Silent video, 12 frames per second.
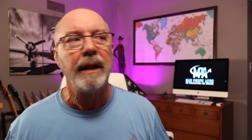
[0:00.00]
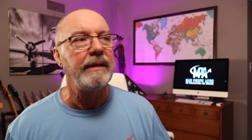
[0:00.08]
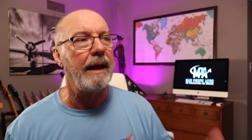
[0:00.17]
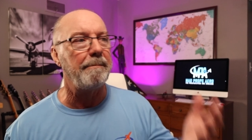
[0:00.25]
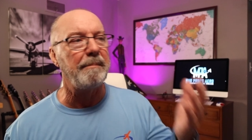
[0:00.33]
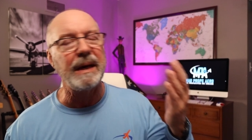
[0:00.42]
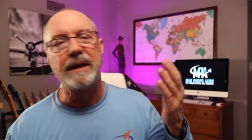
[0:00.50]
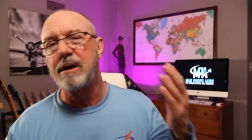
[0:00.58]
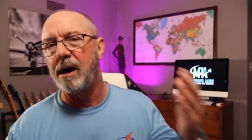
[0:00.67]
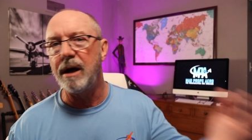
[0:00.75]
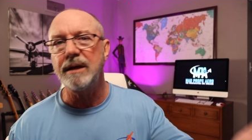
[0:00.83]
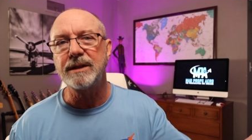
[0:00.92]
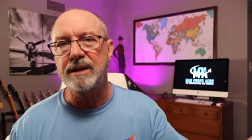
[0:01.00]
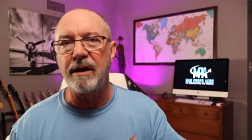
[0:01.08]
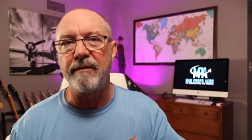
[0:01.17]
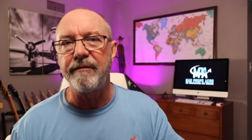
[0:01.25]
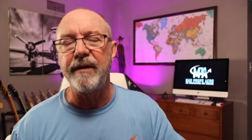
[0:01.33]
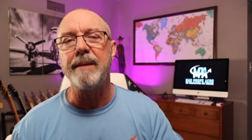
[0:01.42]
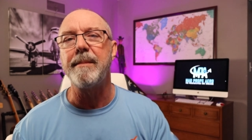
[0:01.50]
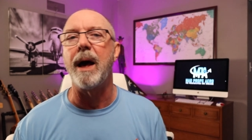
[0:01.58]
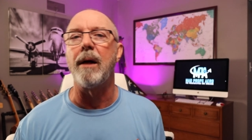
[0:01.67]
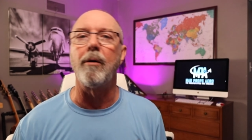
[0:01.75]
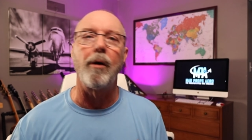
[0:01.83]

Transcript: that because they're female